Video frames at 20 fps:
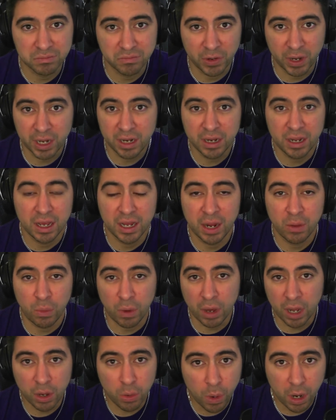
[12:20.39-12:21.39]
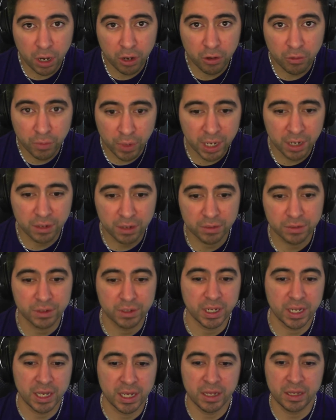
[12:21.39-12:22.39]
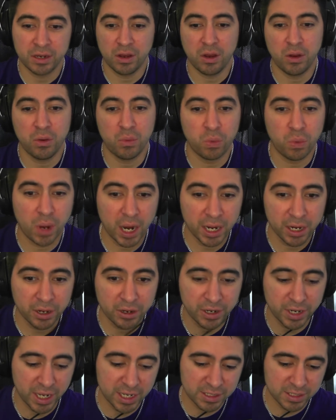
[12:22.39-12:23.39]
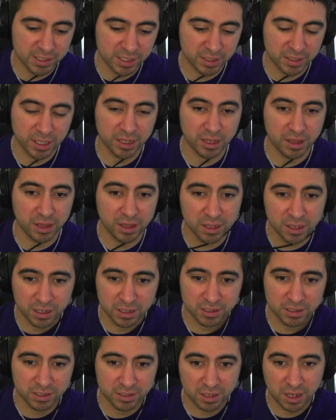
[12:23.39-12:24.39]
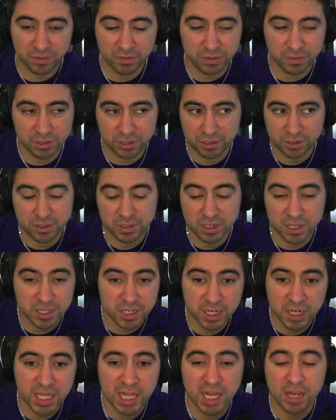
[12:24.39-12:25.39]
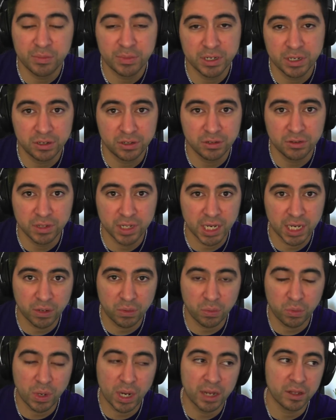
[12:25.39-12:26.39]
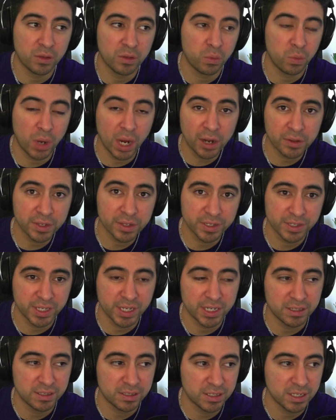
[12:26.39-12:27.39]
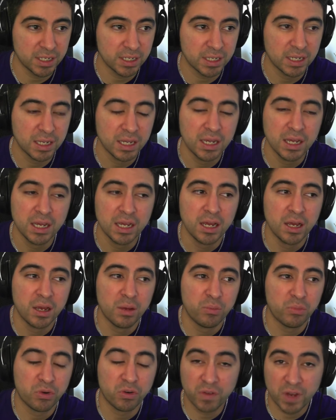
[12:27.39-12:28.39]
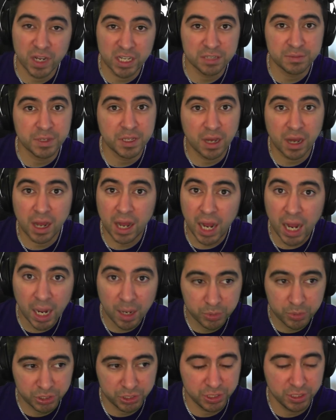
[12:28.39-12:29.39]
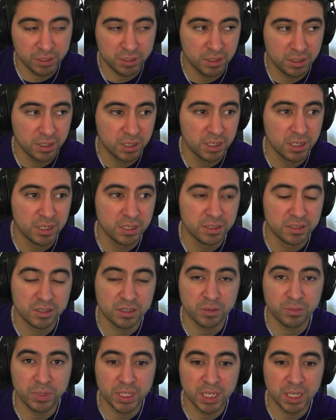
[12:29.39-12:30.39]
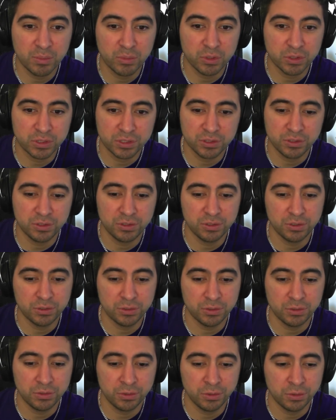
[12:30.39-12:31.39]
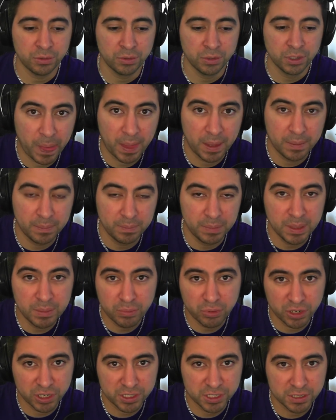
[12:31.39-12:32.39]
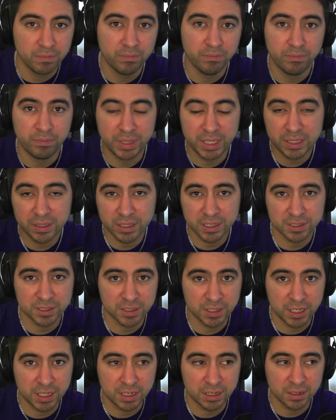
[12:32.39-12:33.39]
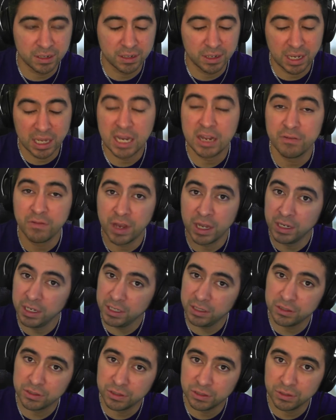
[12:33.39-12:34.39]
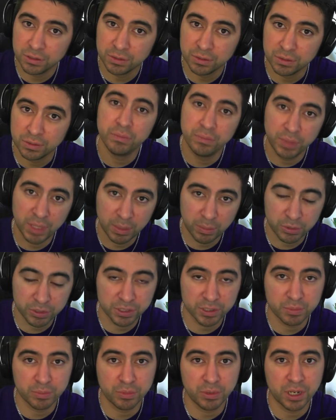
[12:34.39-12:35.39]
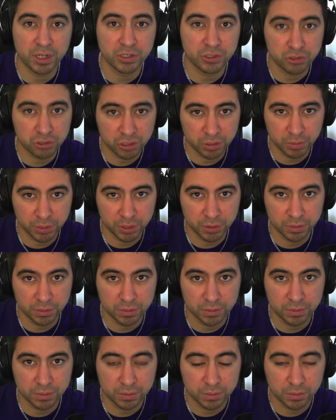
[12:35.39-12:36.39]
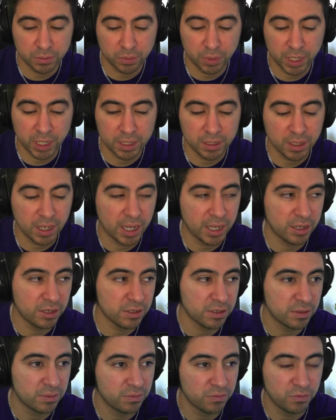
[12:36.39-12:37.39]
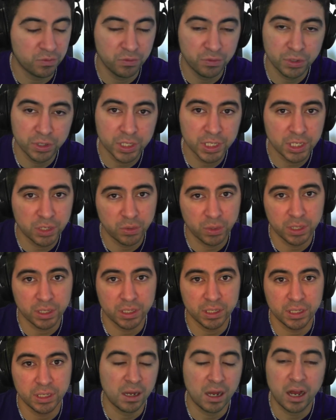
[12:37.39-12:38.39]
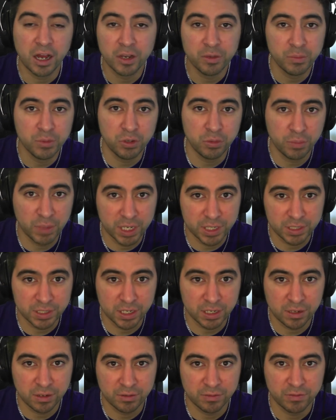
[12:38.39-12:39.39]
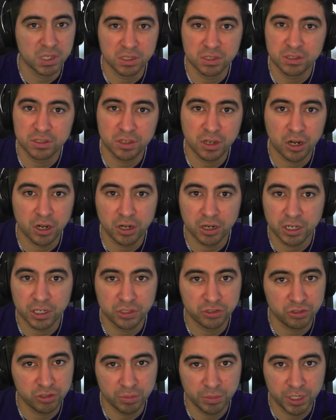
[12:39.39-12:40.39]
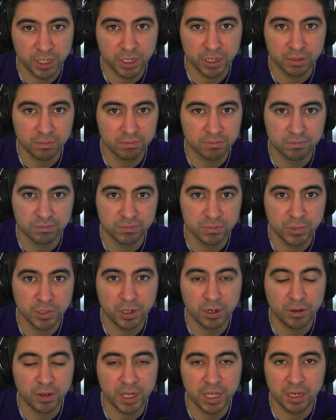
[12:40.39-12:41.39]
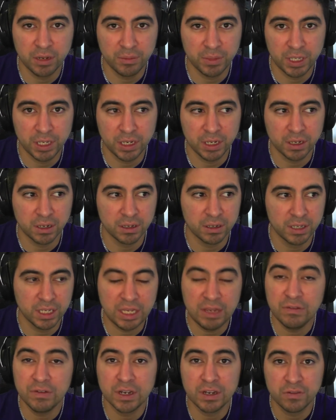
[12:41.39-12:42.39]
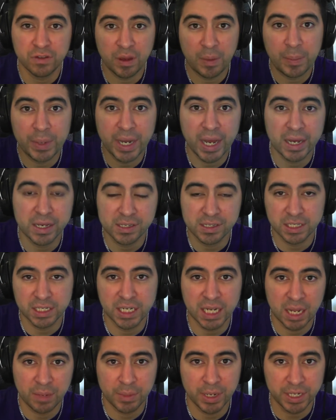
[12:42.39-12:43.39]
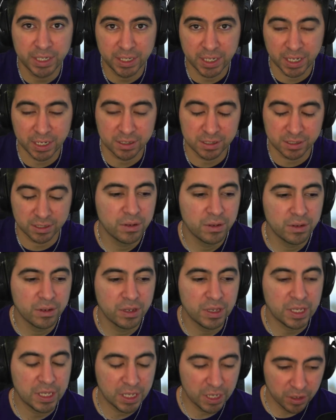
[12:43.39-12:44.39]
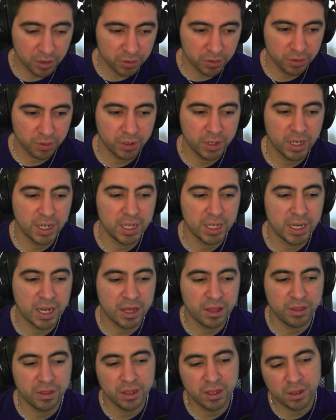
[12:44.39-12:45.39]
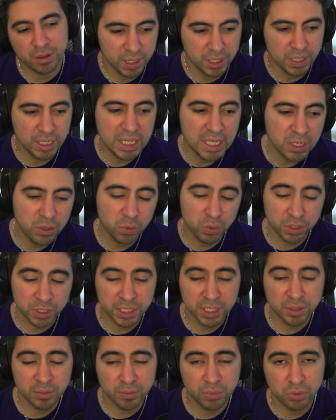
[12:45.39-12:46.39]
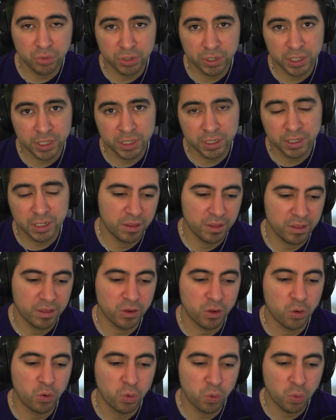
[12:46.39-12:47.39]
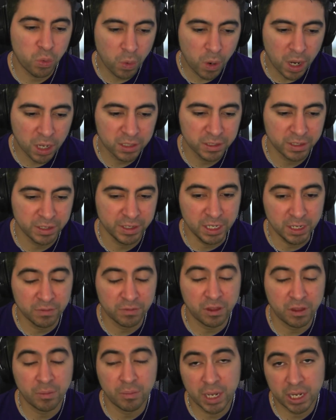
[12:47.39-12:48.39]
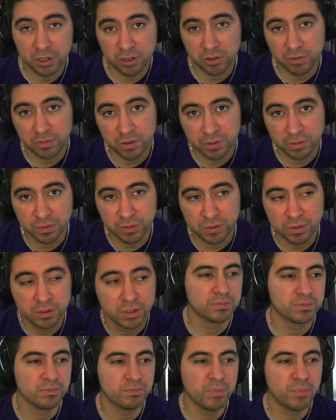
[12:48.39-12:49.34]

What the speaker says: Right? And I want to walk around, and a wired headset like this just doesn't allow me to do that. While a wireless headset provides me the option to be able to be present, be listening, and if I need to, be able to contribute, right? I could really quickly unmute myself, start contributing, in a meeting, even if I'm not sitting at my desk. The other, and I think equally important, the quality of the microphone.